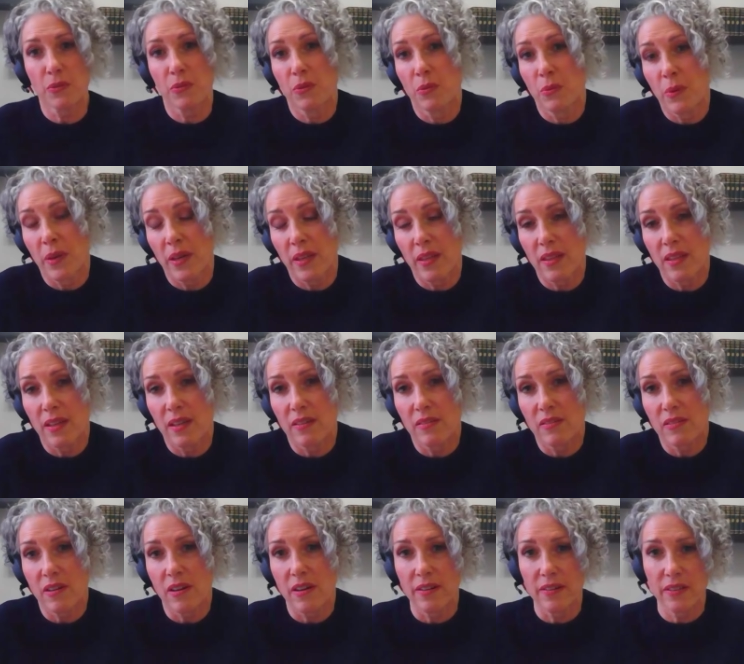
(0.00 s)
the way
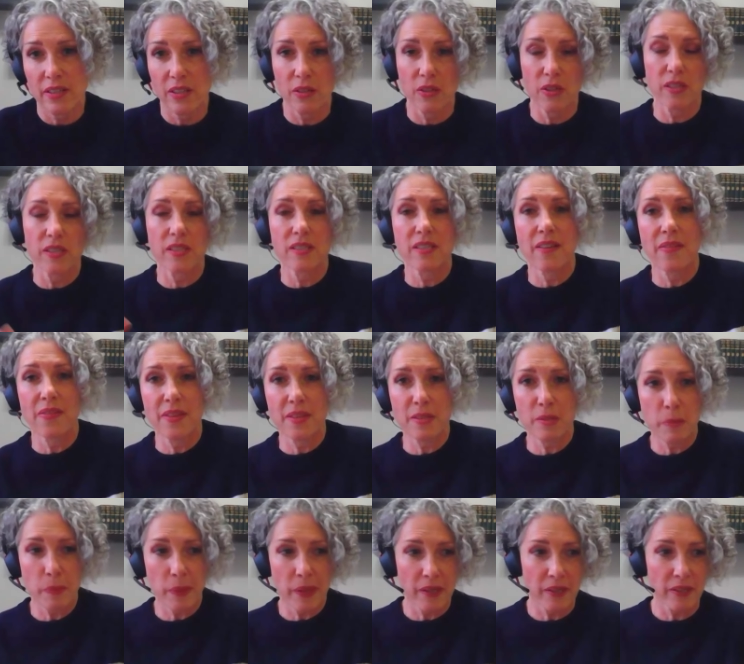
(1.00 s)
things are. You could have done
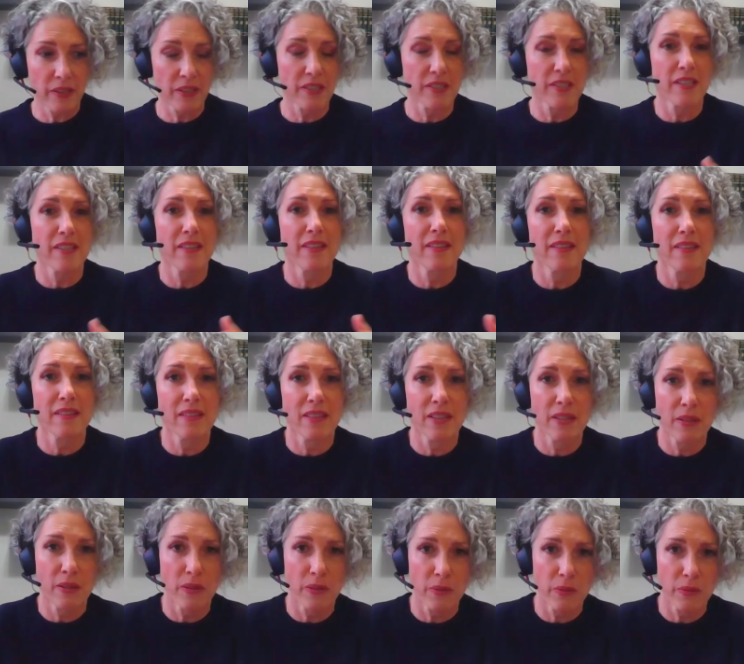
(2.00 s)
this better. You did,
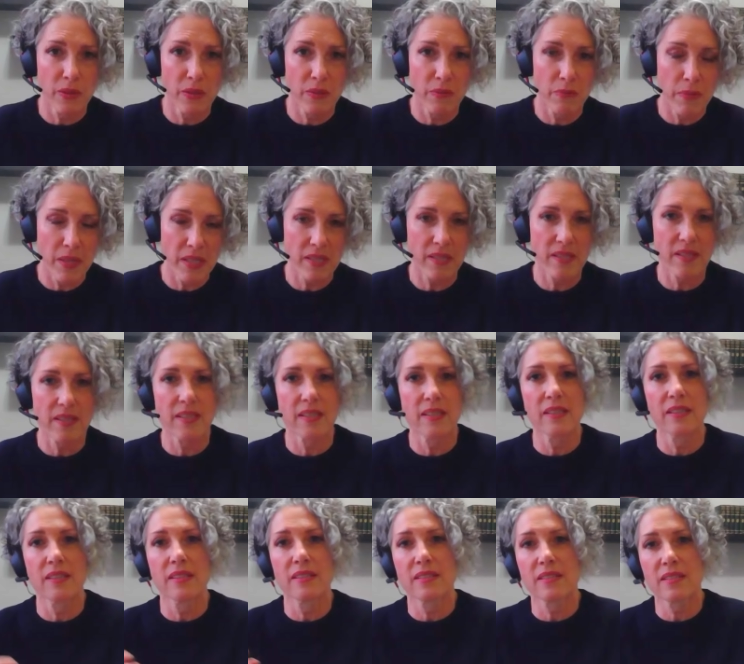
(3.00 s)
you know, you missed
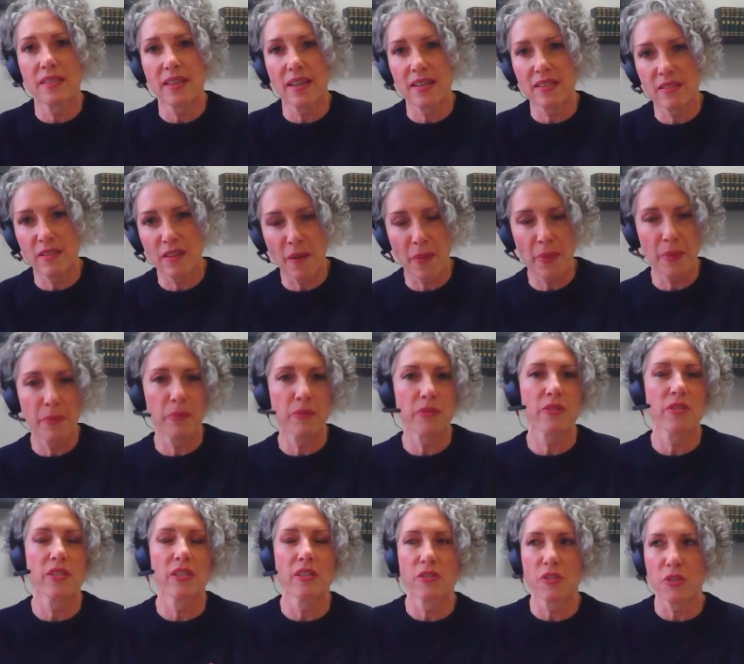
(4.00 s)
this. That's not the
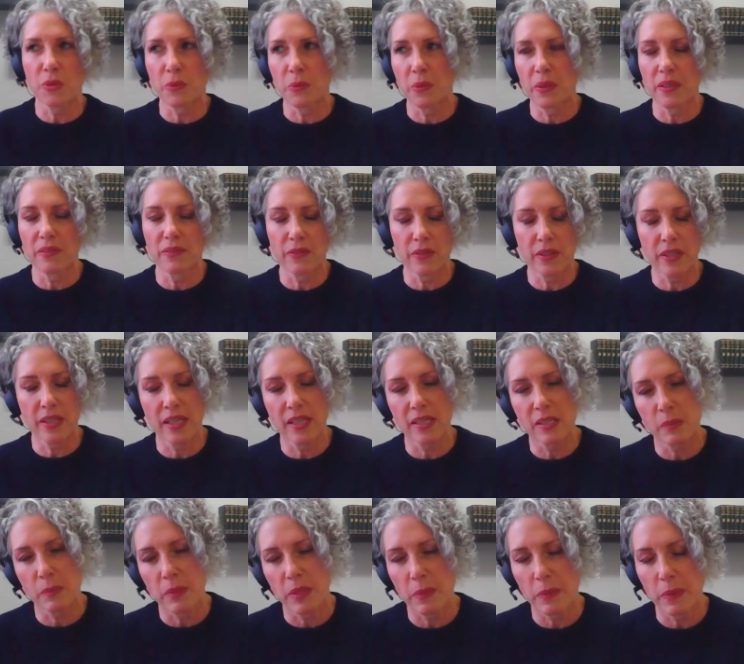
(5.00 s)
procedure, whatever the
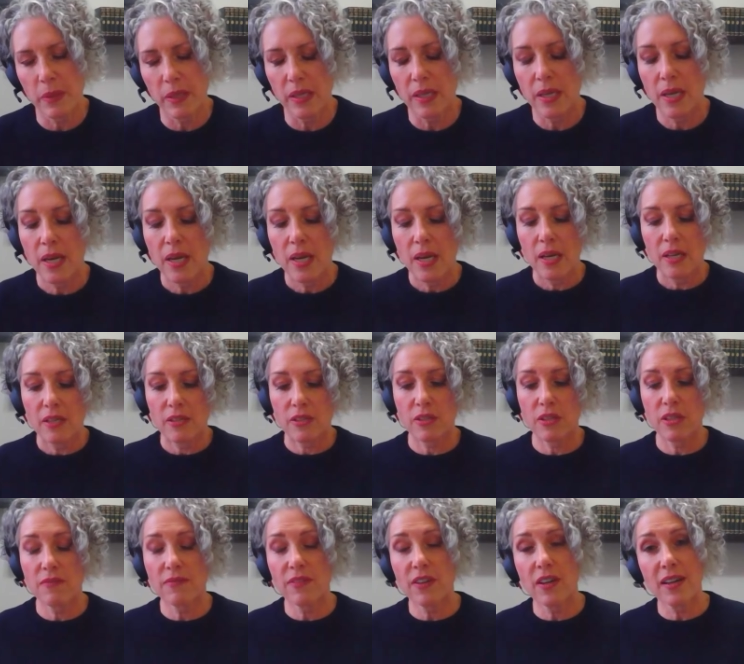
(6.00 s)
case may be. So
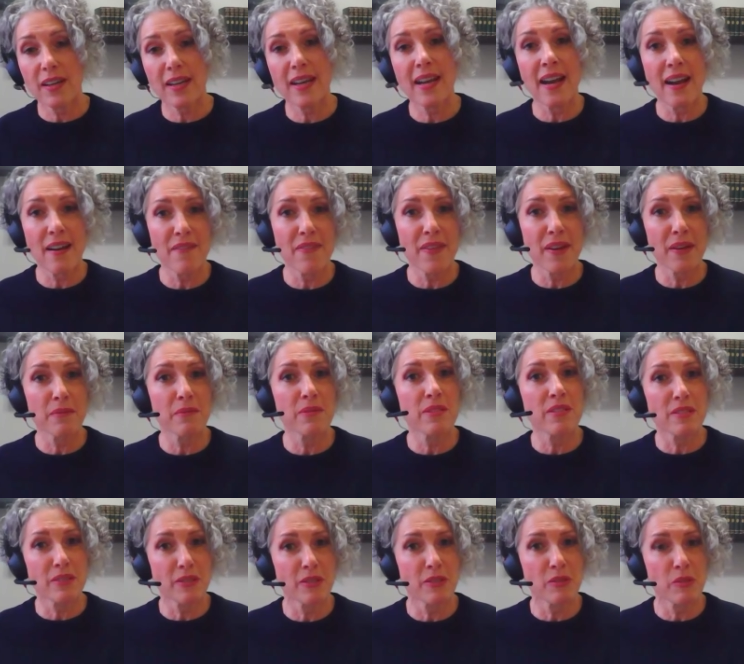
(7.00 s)
you've got to have that
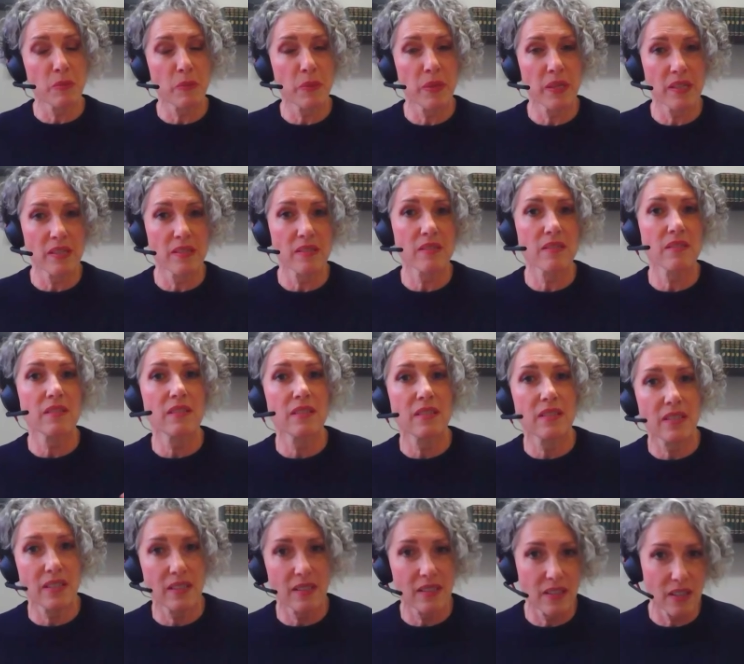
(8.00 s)
resilience piece
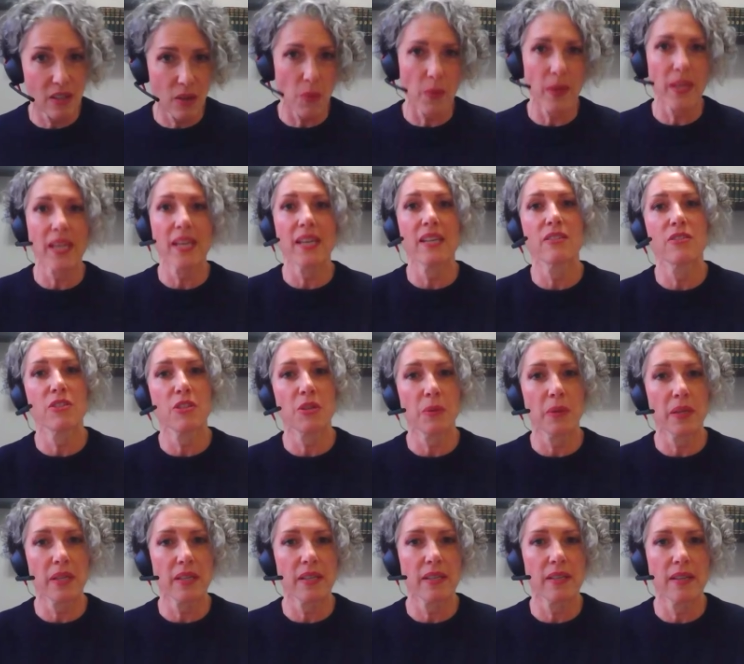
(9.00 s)
going into
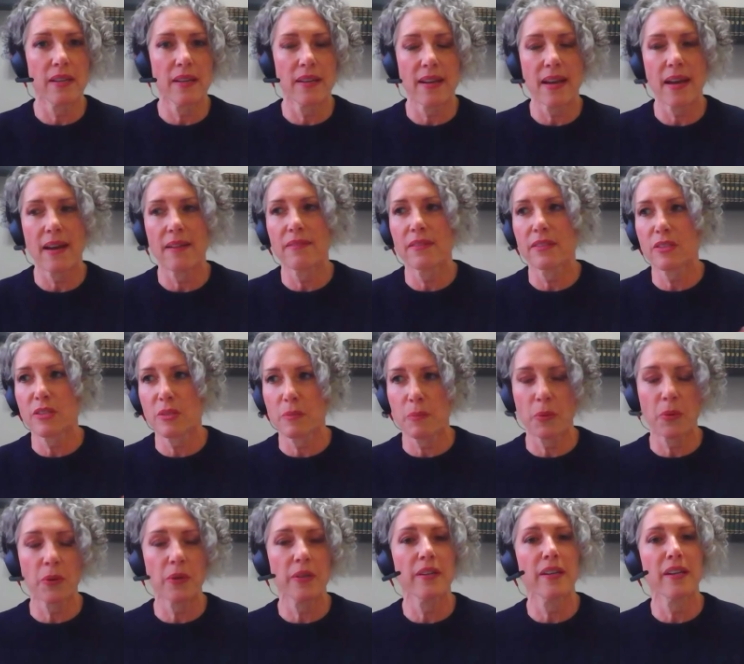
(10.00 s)
it and have a
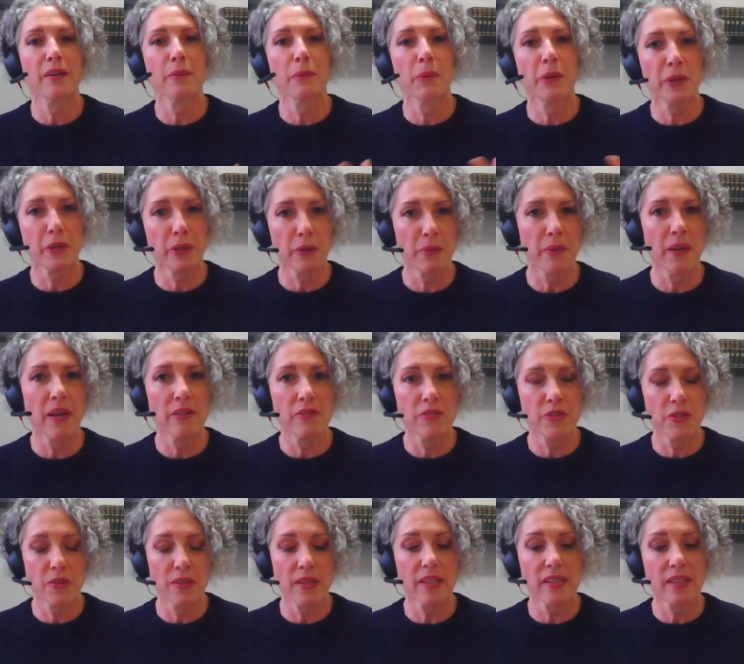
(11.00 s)
support network around
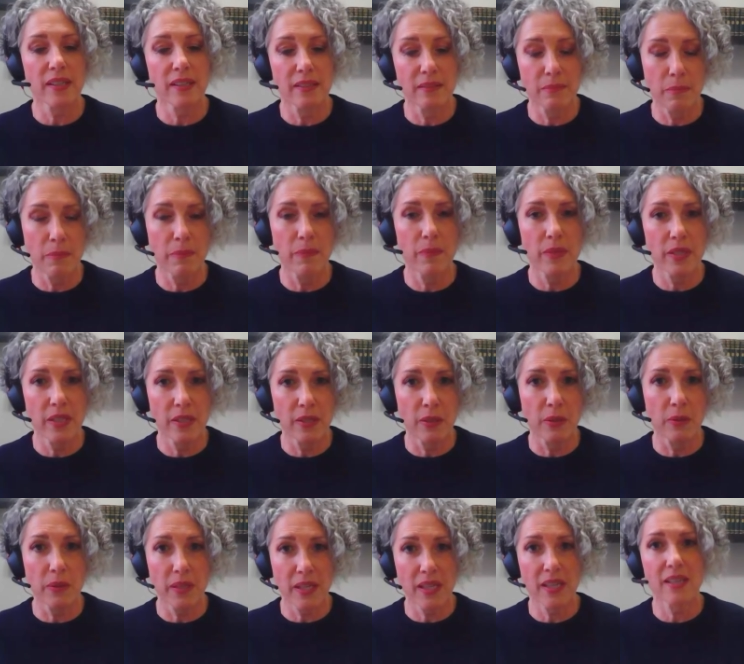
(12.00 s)
you that can, you
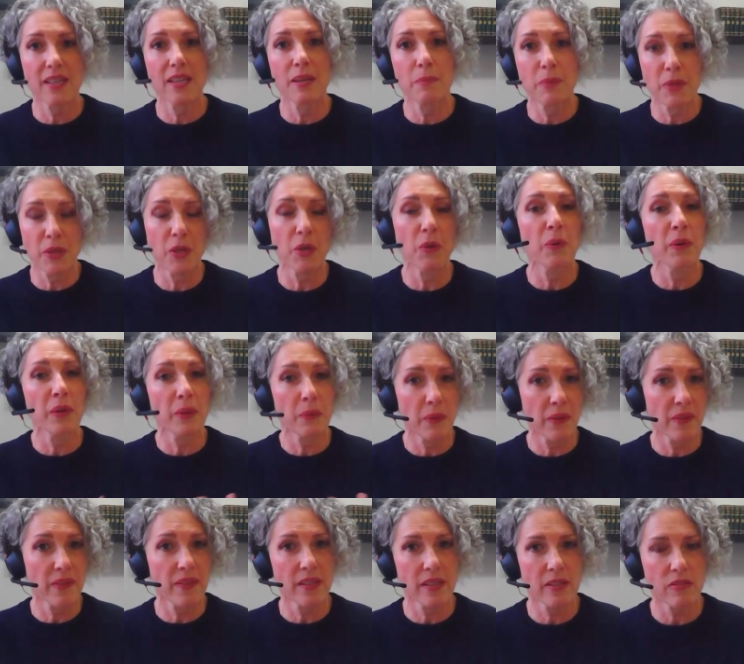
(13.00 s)
know, keep you going
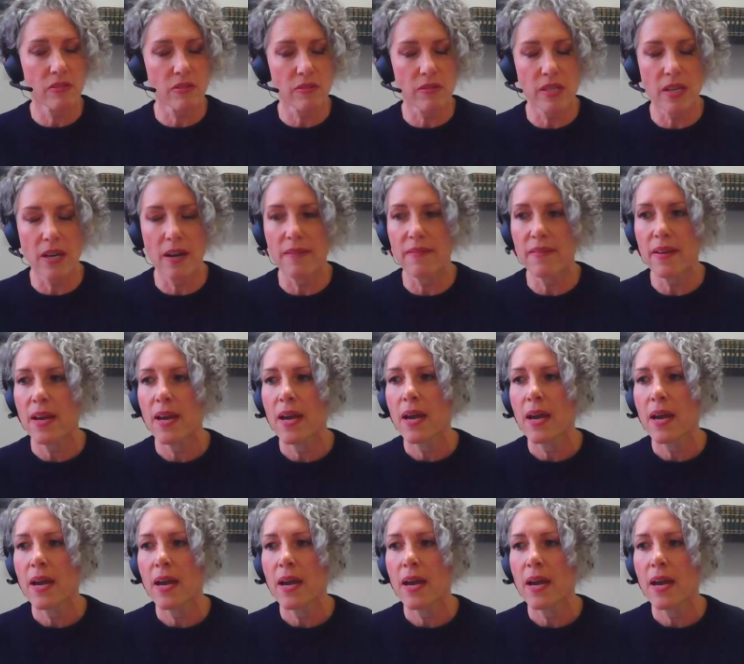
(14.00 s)
when things are tough.